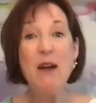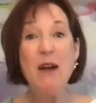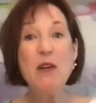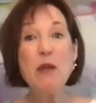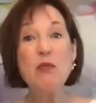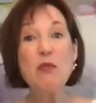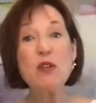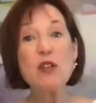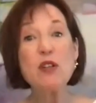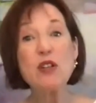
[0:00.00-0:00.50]

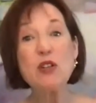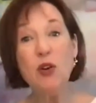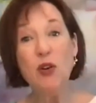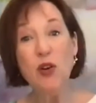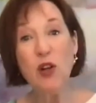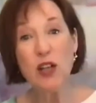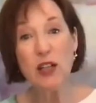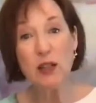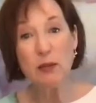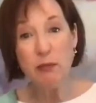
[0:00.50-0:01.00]
It was
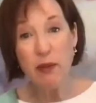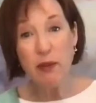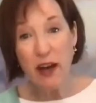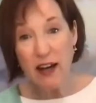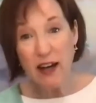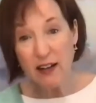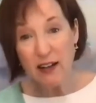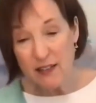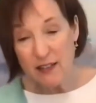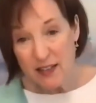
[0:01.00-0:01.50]
all
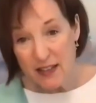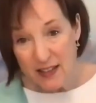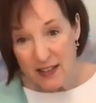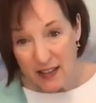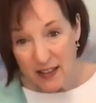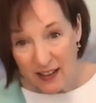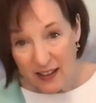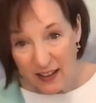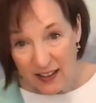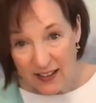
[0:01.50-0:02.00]
about
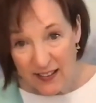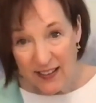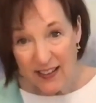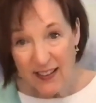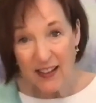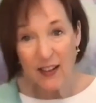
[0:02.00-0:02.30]
the